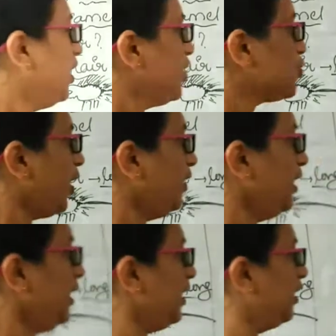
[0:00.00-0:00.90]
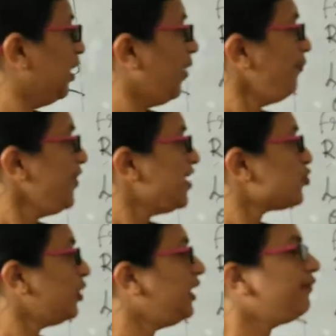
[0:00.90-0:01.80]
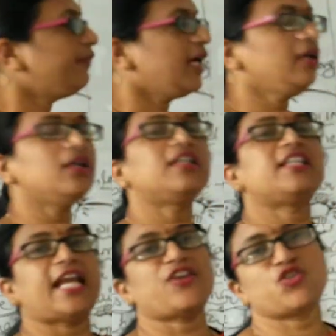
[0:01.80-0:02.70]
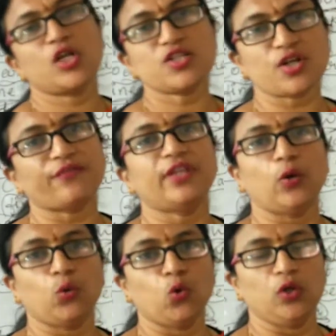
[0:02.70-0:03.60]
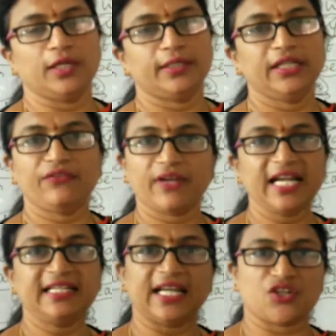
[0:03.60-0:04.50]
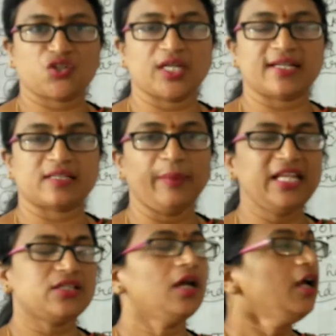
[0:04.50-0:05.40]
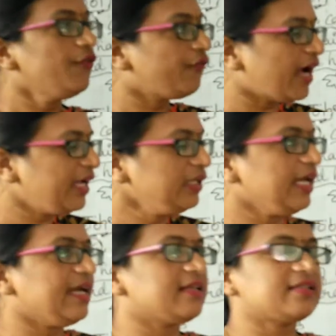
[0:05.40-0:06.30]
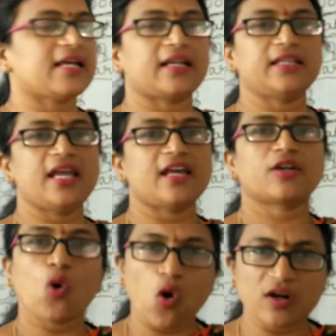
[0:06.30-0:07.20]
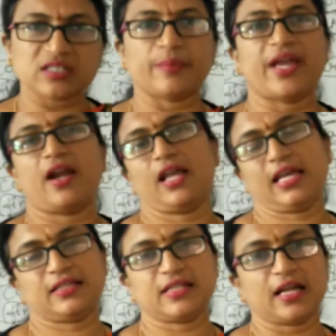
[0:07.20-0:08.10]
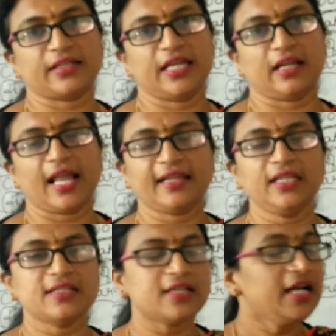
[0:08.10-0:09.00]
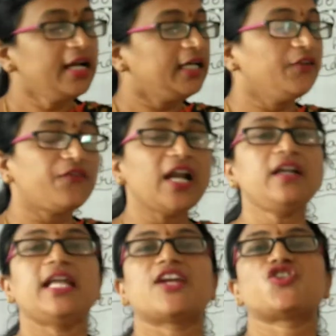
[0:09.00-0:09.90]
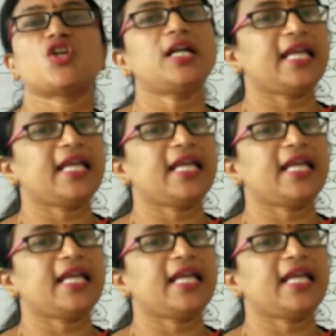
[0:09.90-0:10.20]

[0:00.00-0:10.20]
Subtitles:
Sorting here, so different textures of the wool. Different textures means fine hairs are there, coarse beared hairs are there. Like this, different textured